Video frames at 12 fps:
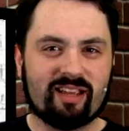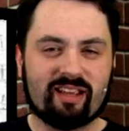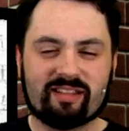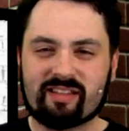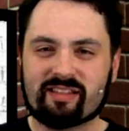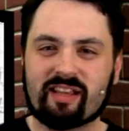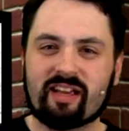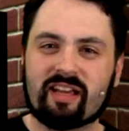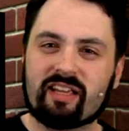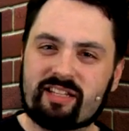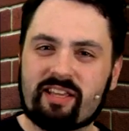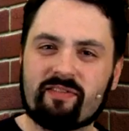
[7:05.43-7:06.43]
Is
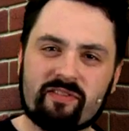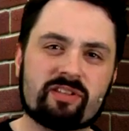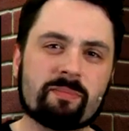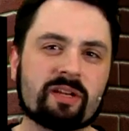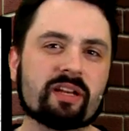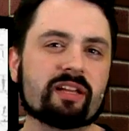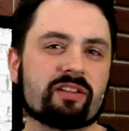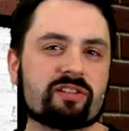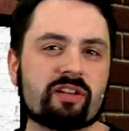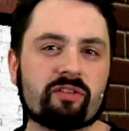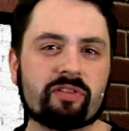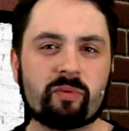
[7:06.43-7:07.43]
this even something to
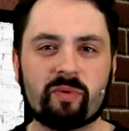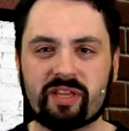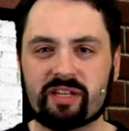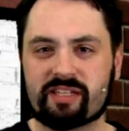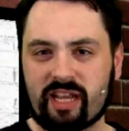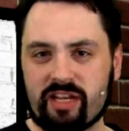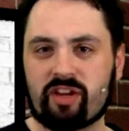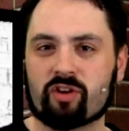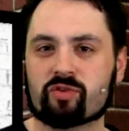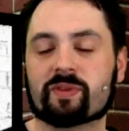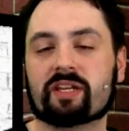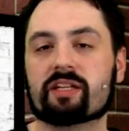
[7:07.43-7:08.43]
consider, that within 10
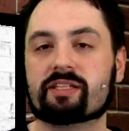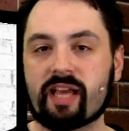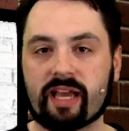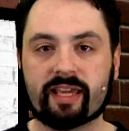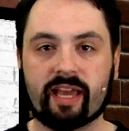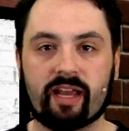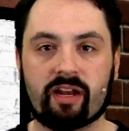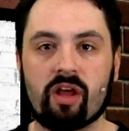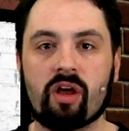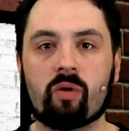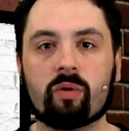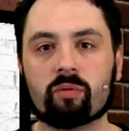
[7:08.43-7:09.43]
years, within a decade,
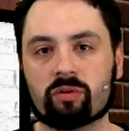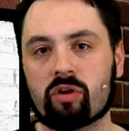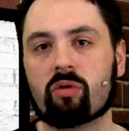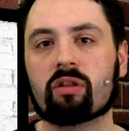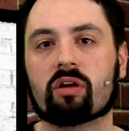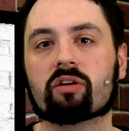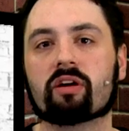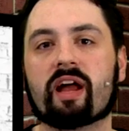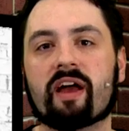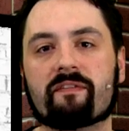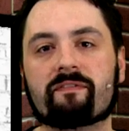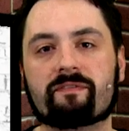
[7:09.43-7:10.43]
we will no longer
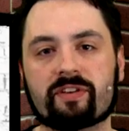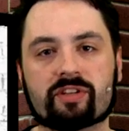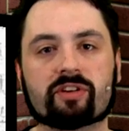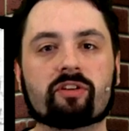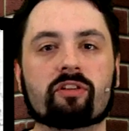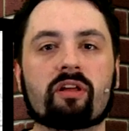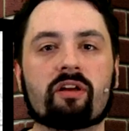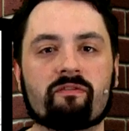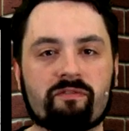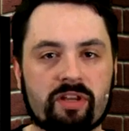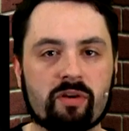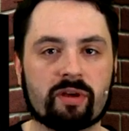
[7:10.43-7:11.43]
have physical
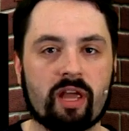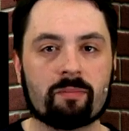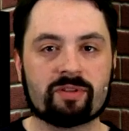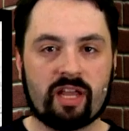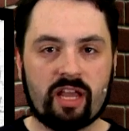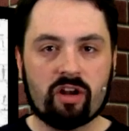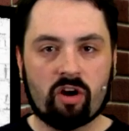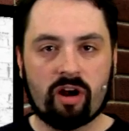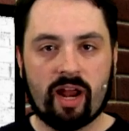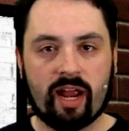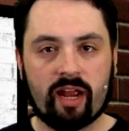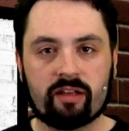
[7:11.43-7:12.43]
video games in our
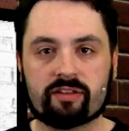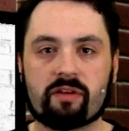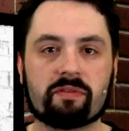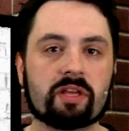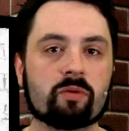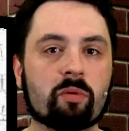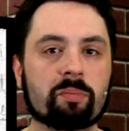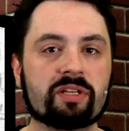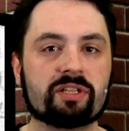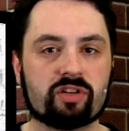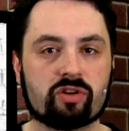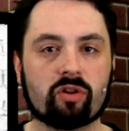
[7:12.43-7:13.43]
hands? Everything will be
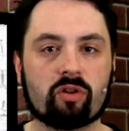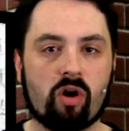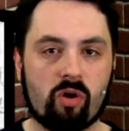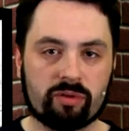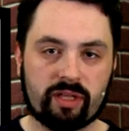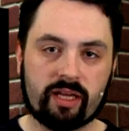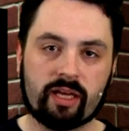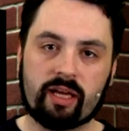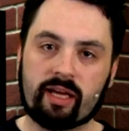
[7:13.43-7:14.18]
digital only.